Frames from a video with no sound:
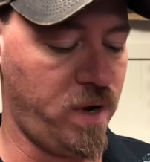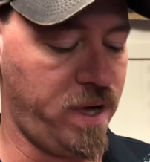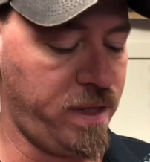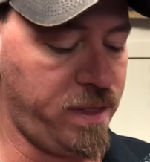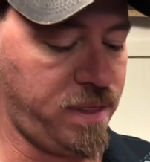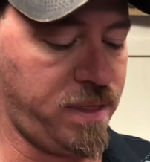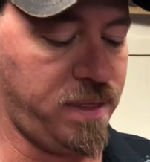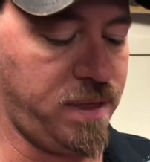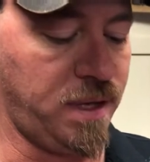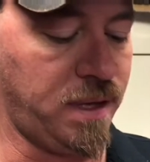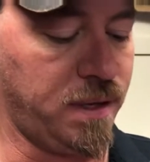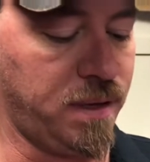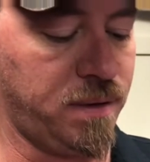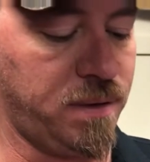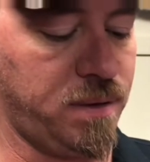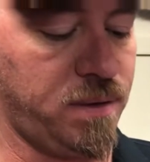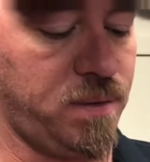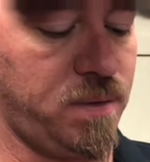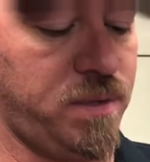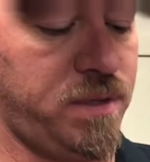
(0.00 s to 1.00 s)
with
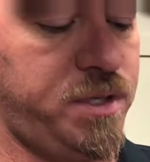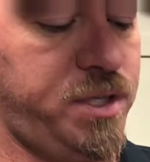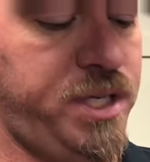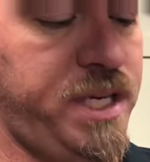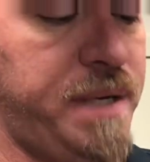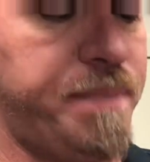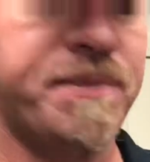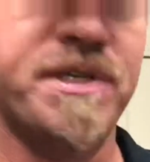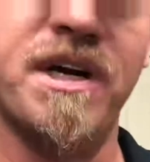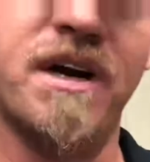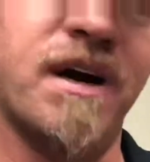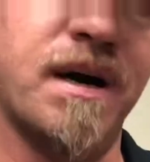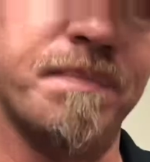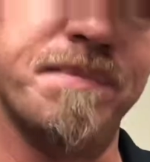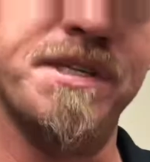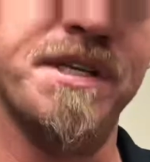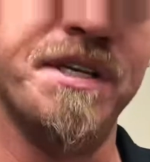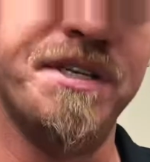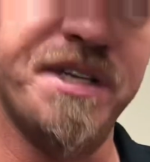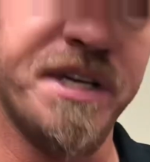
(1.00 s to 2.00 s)
cheap
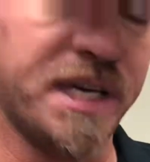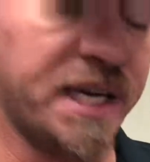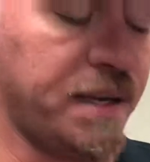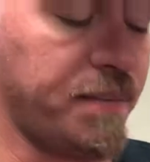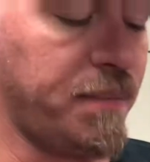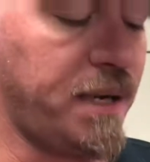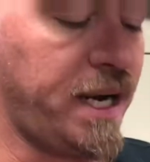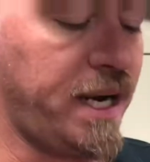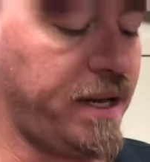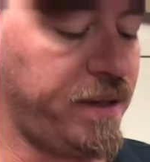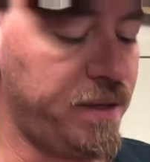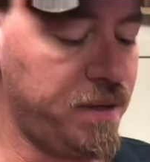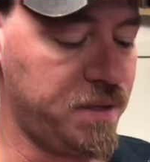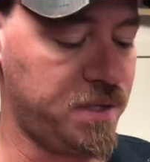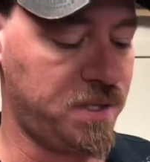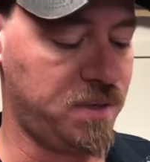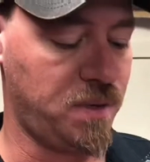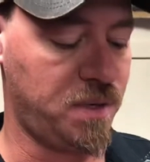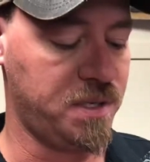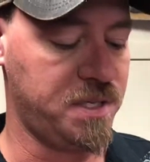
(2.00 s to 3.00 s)
tarps that you can buy and
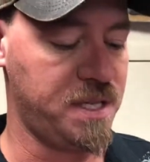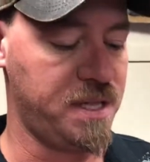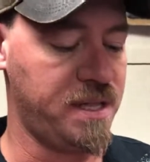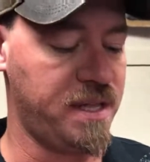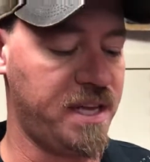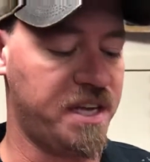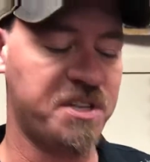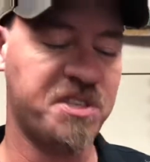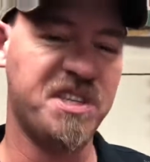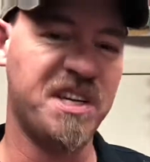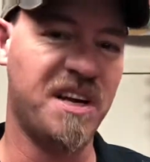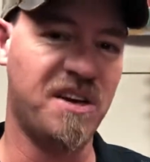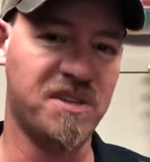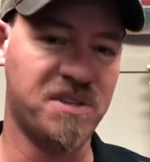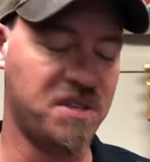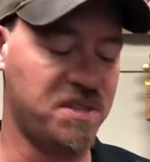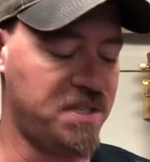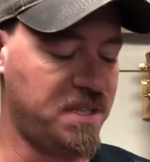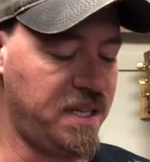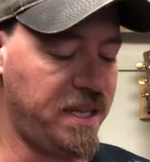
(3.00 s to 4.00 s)
those sorts of things,
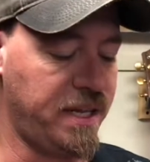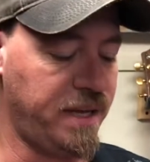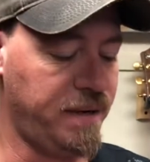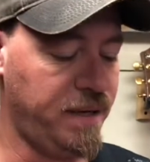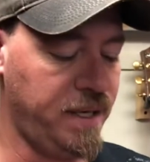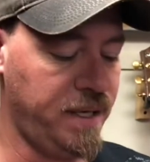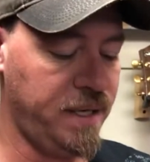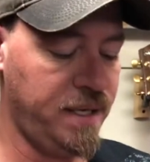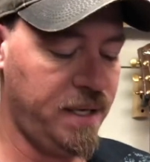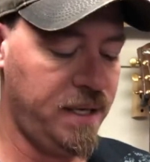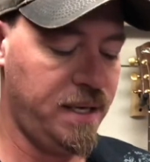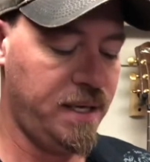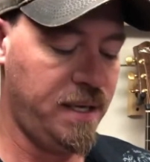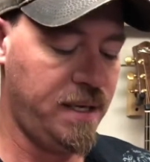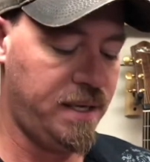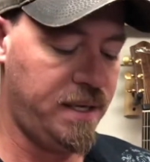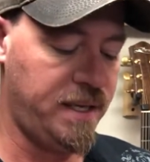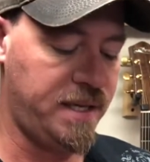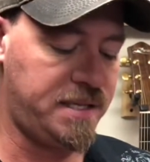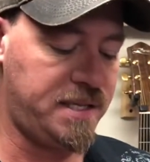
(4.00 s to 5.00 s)
shelters and that.
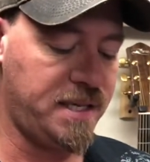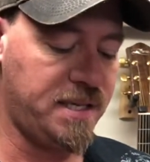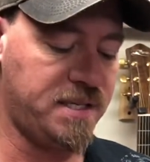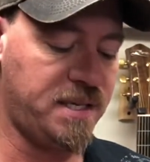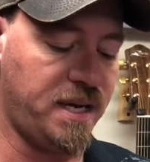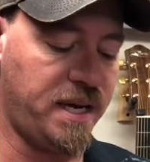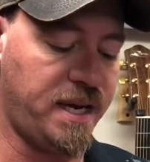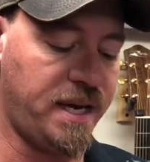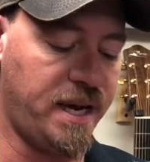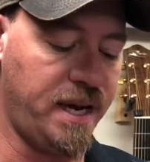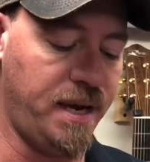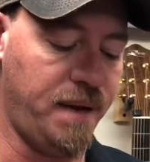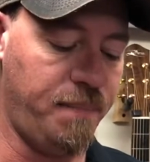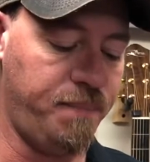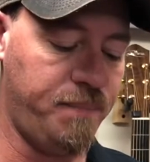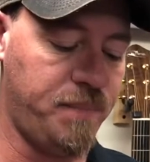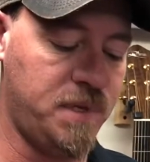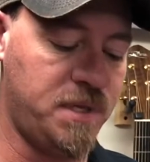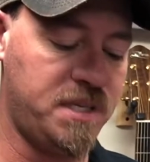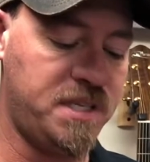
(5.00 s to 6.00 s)
This is a
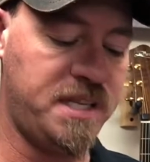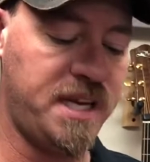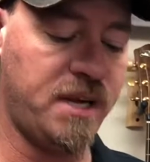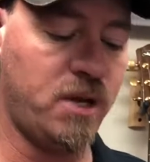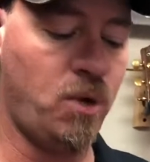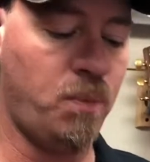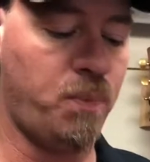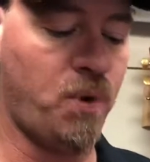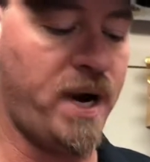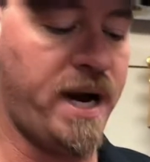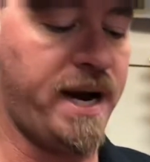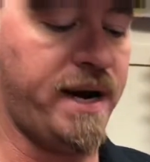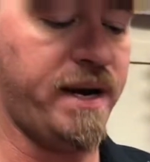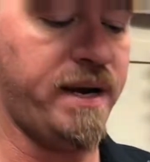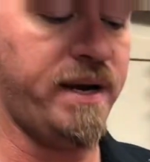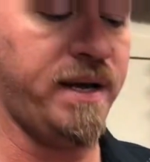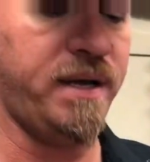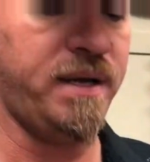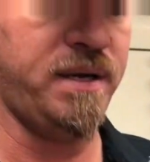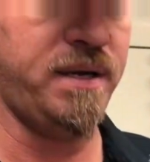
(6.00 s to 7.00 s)
single
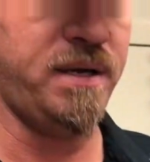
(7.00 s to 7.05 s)
braided